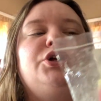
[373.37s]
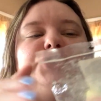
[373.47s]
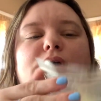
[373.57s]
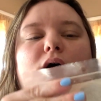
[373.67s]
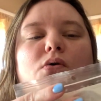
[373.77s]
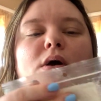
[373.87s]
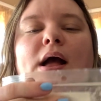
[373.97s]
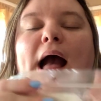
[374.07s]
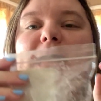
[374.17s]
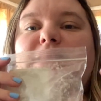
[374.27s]
So
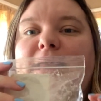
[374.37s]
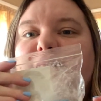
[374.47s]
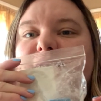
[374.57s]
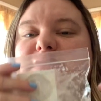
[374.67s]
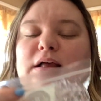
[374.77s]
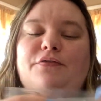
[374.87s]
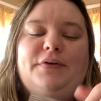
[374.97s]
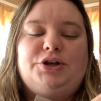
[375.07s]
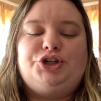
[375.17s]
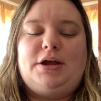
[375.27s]
I like this. I'll
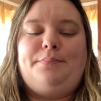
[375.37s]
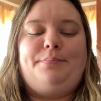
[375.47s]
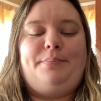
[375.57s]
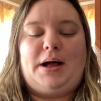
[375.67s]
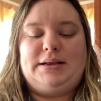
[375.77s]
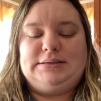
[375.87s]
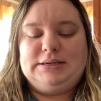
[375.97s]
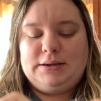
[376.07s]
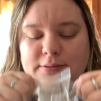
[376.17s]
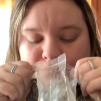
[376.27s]
finish it. But
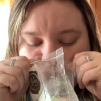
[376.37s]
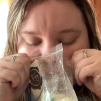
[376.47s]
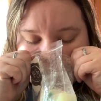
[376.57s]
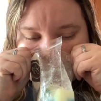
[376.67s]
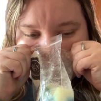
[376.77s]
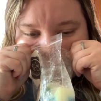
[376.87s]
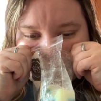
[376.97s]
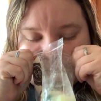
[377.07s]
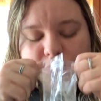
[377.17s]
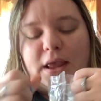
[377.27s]

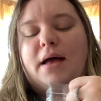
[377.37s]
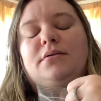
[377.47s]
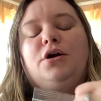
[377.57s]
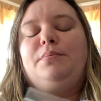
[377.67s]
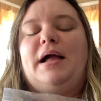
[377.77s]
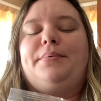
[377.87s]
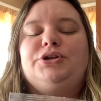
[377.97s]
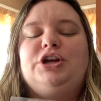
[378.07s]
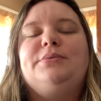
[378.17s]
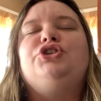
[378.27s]
yeah, her blackberry
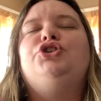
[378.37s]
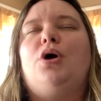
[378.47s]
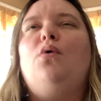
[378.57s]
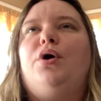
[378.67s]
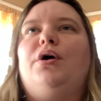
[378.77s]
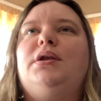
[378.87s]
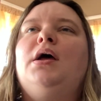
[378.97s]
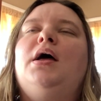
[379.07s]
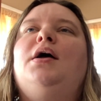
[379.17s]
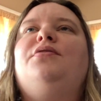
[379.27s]
jam is so good.
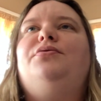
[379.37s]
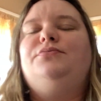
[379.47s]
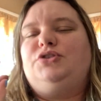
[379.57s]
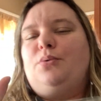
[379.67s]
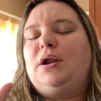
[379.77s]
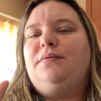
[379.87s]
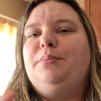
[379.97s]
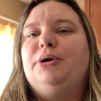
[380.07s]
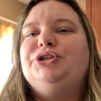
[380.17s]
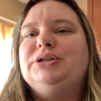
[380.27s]
So when I
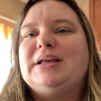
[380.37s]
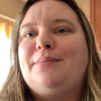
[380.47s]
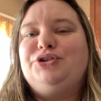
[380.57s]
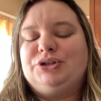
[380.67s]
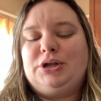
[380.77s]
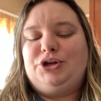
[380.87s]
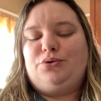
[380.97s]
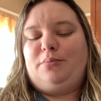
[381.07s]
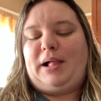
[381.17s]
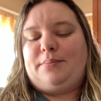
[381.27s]
repurchase, I'm just going to do
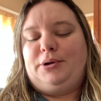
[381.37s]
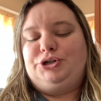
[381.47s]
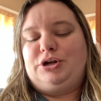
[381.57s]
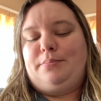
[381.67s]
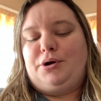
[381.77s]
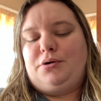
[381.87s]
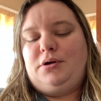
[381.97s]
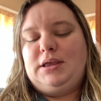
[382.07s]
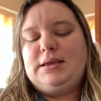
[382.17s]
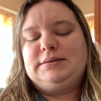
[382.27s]
her blackberry jam butter
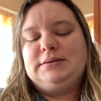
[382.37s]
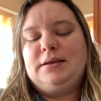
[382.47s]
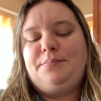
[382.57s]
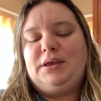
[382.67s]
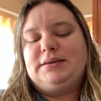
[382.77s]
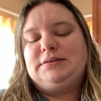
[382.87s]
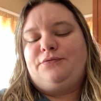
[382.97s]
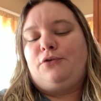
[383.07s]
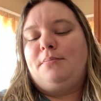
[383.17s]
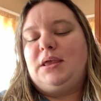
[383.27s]
cookies because
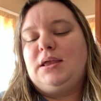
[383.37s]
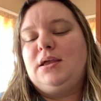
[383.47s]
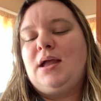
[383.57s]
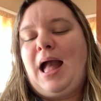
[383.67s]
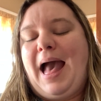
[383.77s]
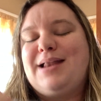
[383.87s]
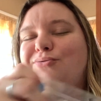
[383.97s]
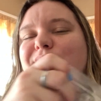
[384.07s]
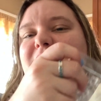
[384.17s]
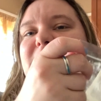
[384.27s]
for me, I
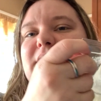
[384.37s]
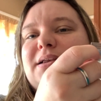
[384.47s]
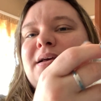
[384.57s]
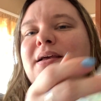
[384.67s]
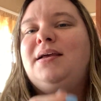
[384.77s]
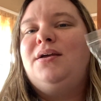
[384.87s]
don't need